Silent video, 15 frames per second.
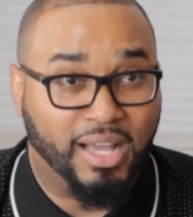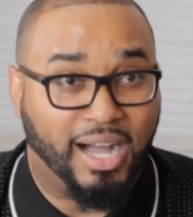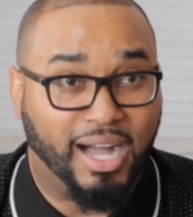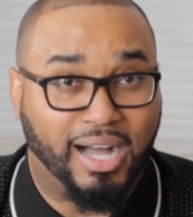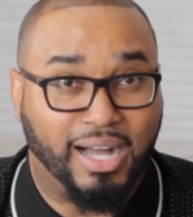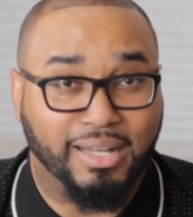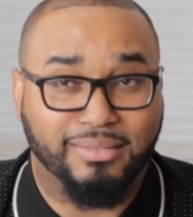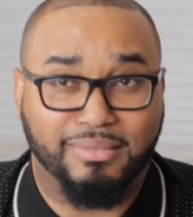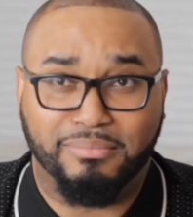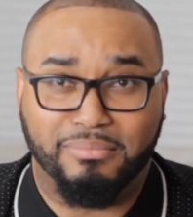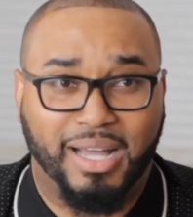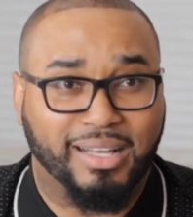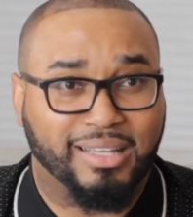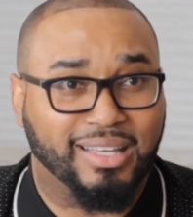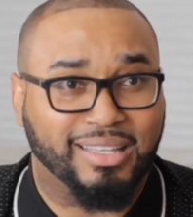Uh, my,
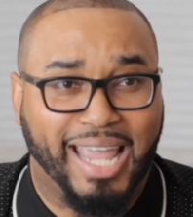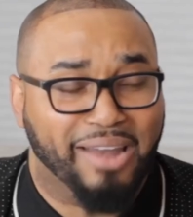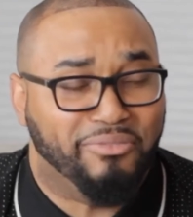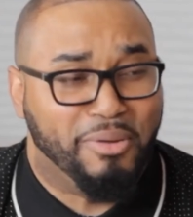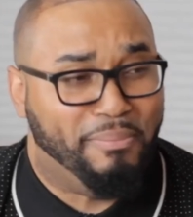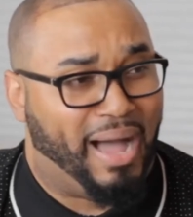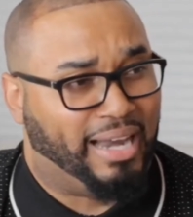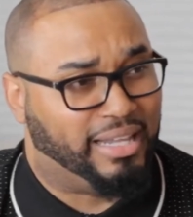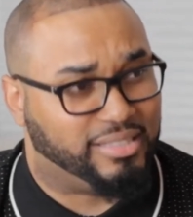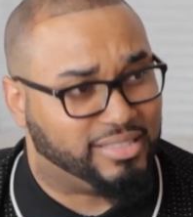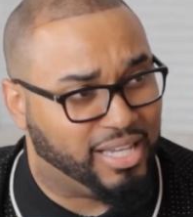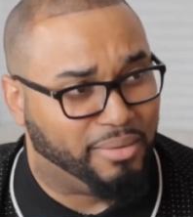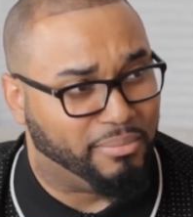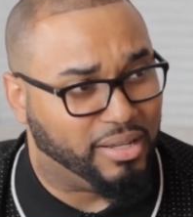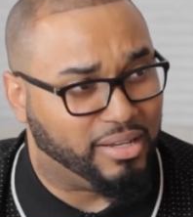everybody's
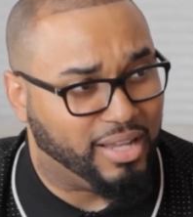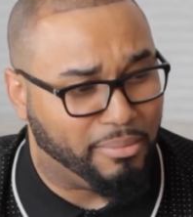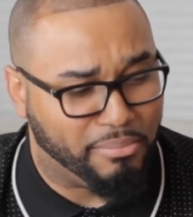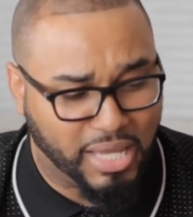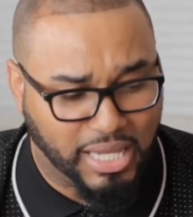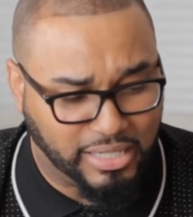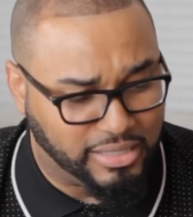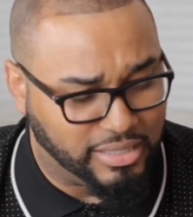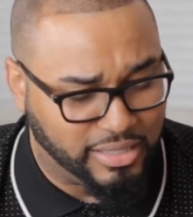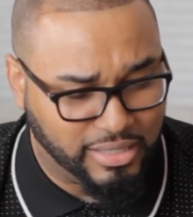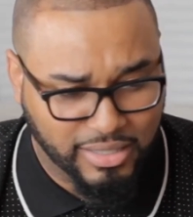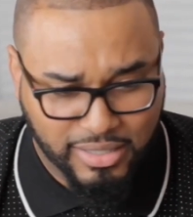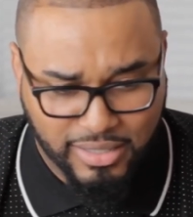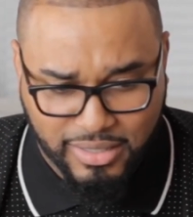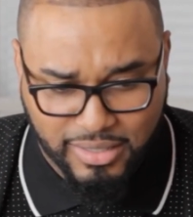coming. I mean,
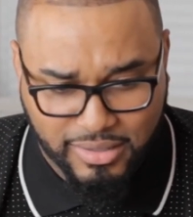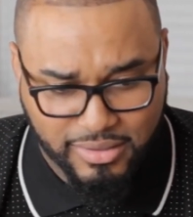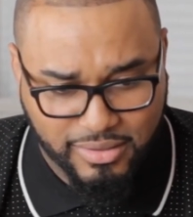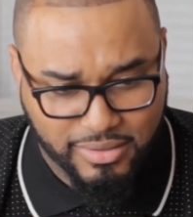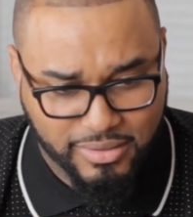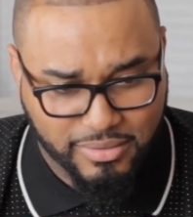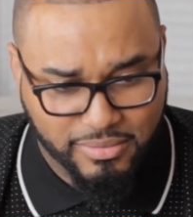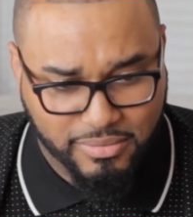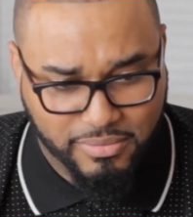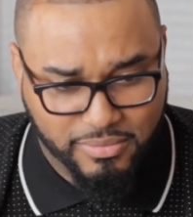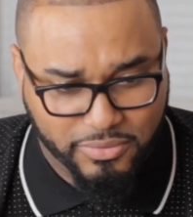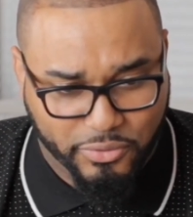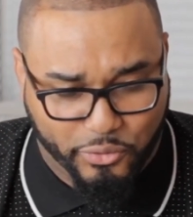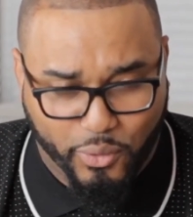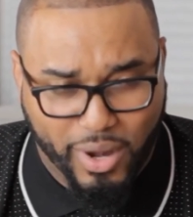
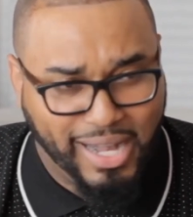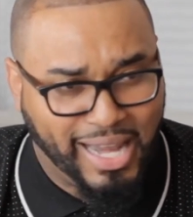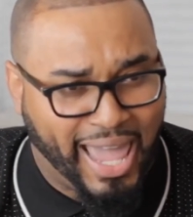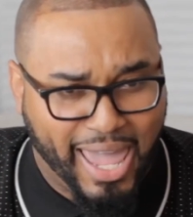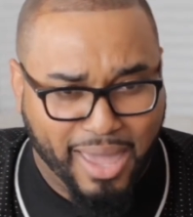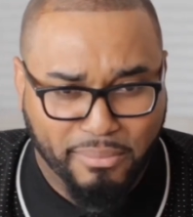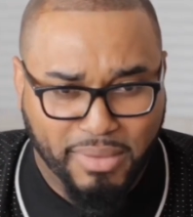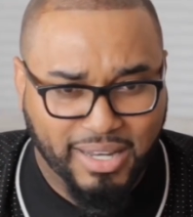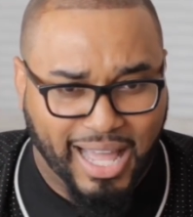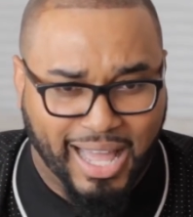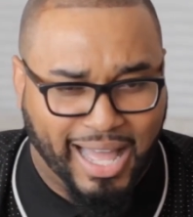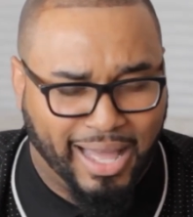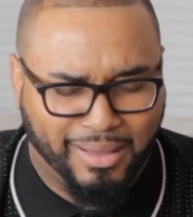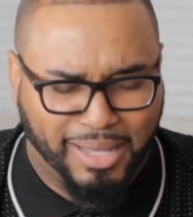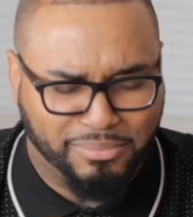Fred Hammond,
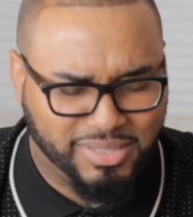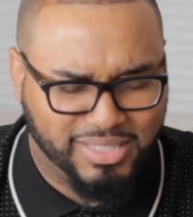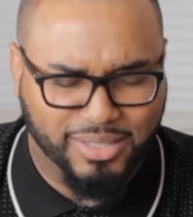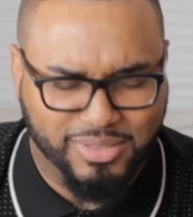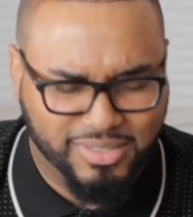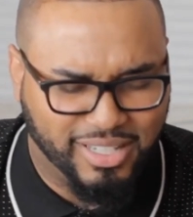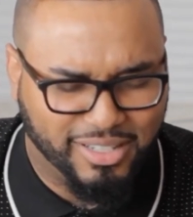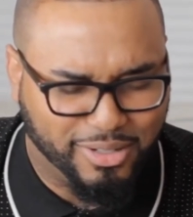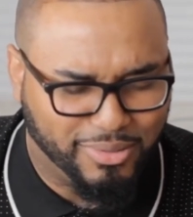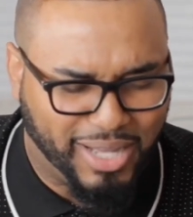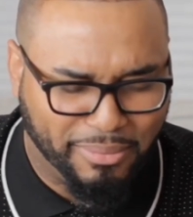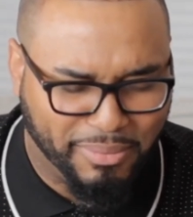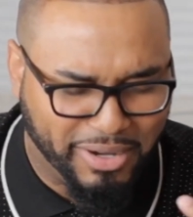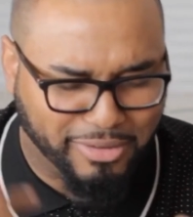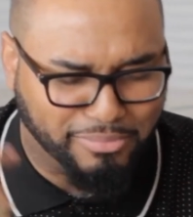I, am still stuck on,
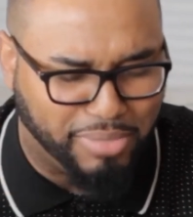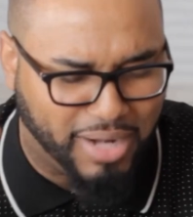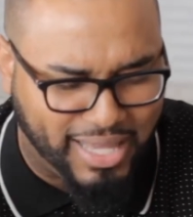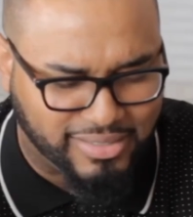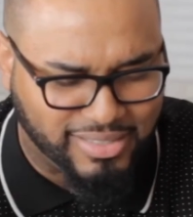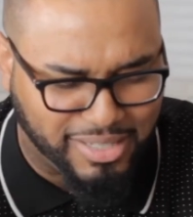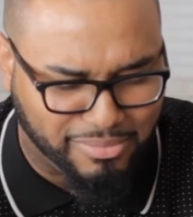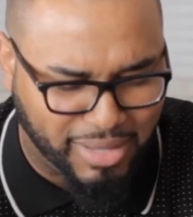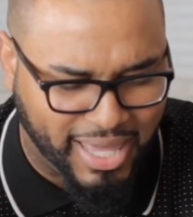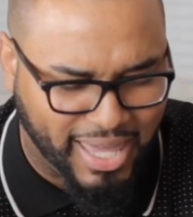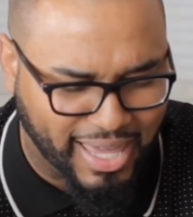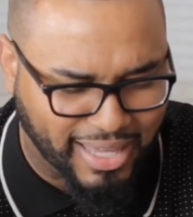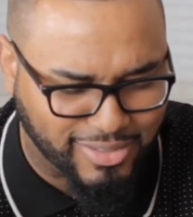I'm hearing blessed in my head.